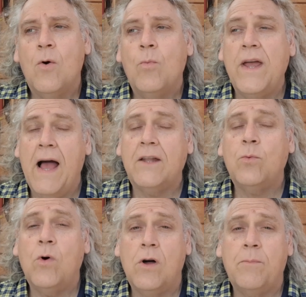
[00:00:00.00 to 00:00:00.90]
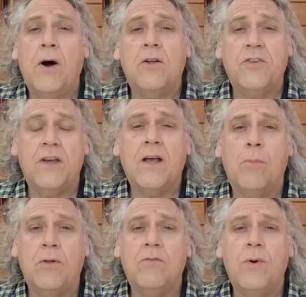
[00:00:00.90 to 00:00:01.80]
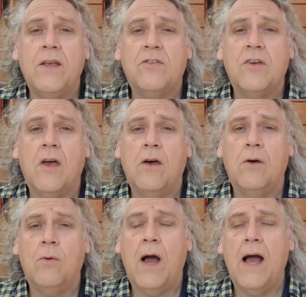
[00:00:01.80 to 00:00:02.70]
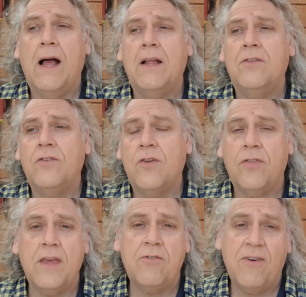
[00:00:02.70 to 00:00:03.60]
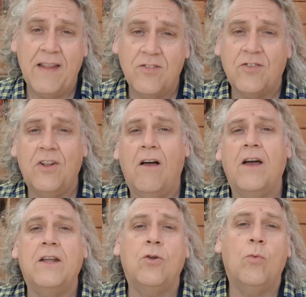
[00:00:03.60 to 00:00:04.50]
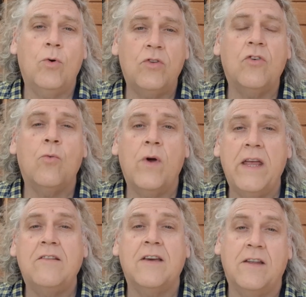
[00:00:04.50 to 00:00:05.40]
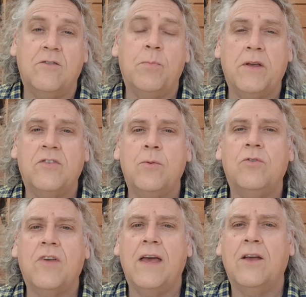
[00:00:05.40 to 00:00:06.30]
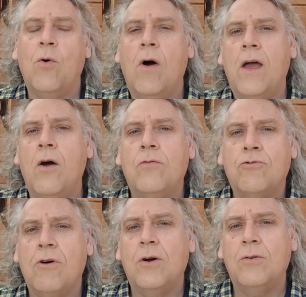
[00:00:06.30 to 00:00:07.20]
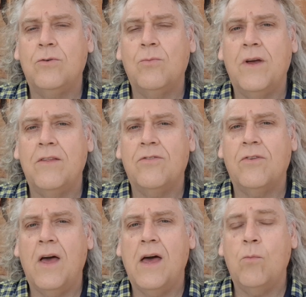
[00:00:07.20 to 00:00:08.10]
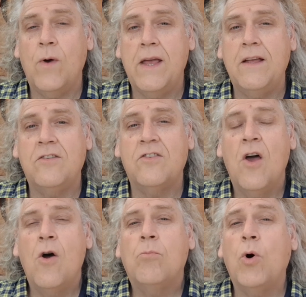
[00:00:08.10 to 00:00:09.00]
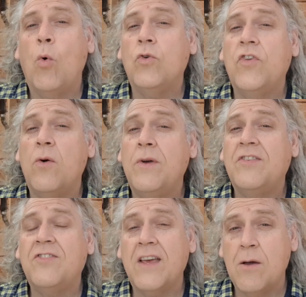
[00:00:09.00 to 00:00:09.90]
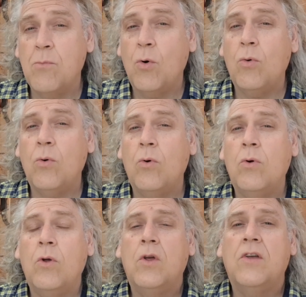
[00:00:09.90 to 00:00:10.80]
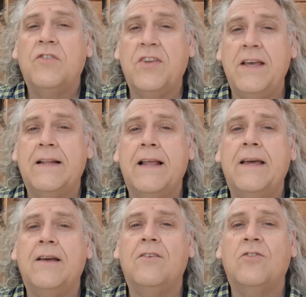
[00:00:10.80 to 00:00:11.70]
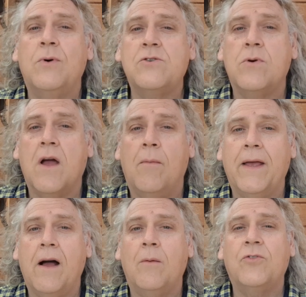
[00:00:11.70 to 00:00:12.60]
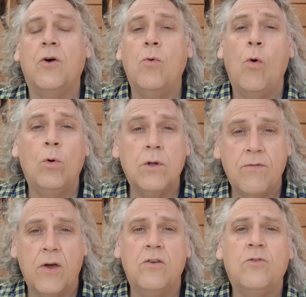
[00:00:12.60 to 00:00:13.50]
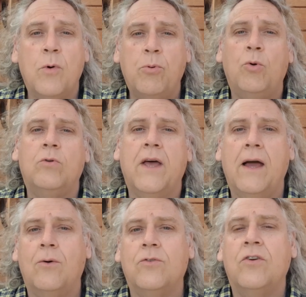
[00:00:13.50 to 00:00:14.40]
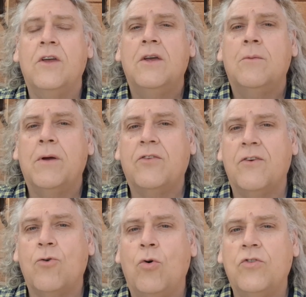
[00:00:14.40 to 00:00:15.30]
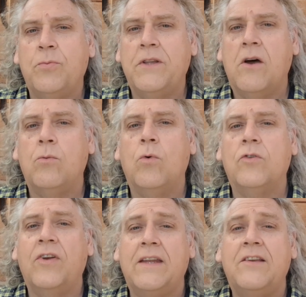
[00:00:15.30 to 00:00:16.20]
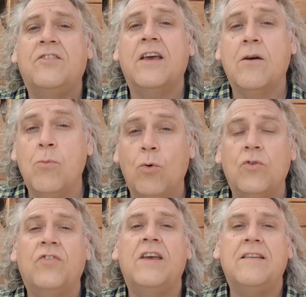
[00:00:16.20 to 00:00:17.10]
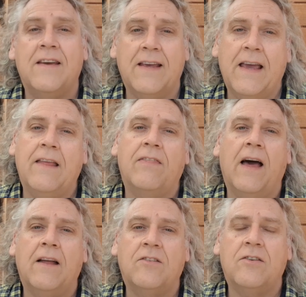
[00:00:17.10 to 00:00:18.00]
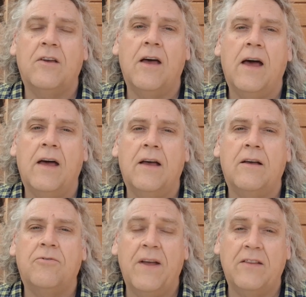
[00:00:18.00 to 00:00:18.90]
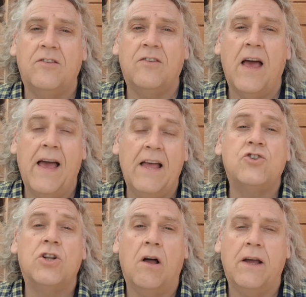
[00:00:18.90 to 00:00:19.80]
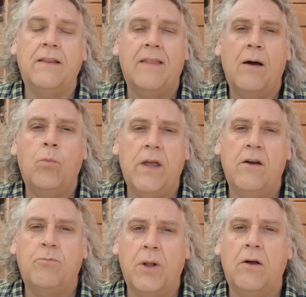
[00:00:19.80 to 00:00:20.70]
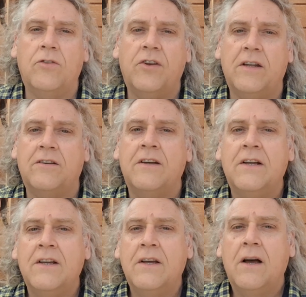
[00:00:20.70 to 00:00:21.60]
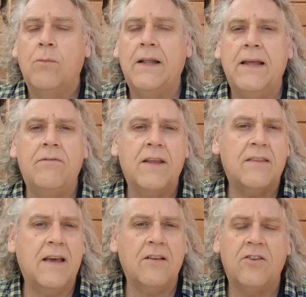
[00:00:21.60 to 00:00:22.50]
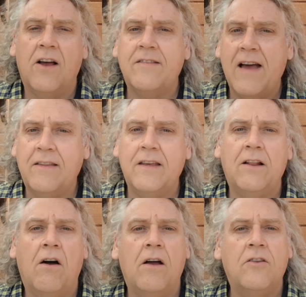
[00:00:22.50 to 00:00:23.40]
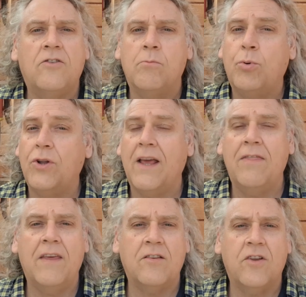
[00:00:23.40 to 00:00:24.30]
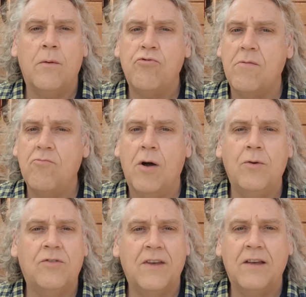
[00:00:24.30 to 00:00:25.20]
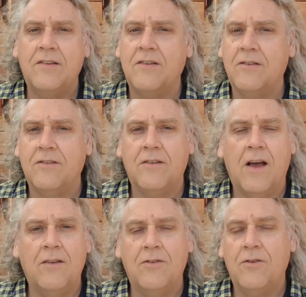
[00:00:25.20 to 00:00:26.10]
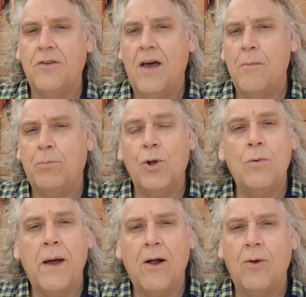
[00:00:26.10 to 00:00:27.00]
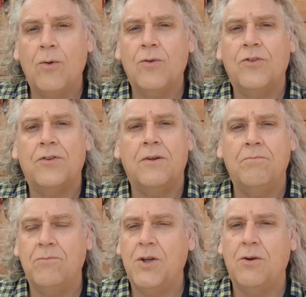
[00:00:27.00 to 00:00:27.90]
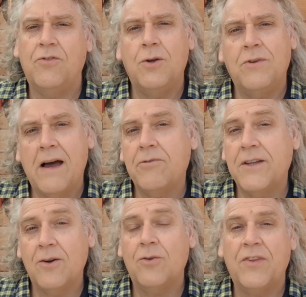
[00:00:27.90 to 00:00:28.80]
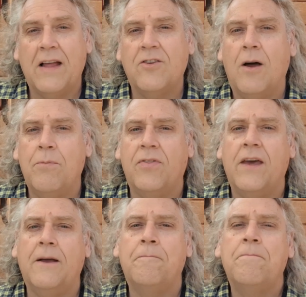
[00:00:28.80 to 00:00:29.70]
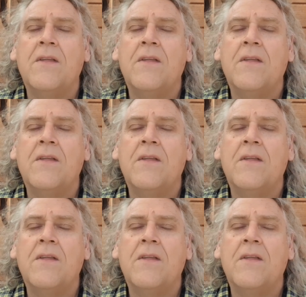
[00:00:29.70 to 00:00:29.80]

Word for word: We had a work party a couple of weeks ago and the fence line was weeded because it was getting quite overgrown with uh, weeds, but also with sycamore seedlings which were coming up. So all of those were pulled out because of course we don't want any sycamore seeding in that uh, fence uh, hedge line that we have planted. We're leaving things like dandelions and putting in things like primroses and, and bluebells, and, you know, a few daffodils, that type of thing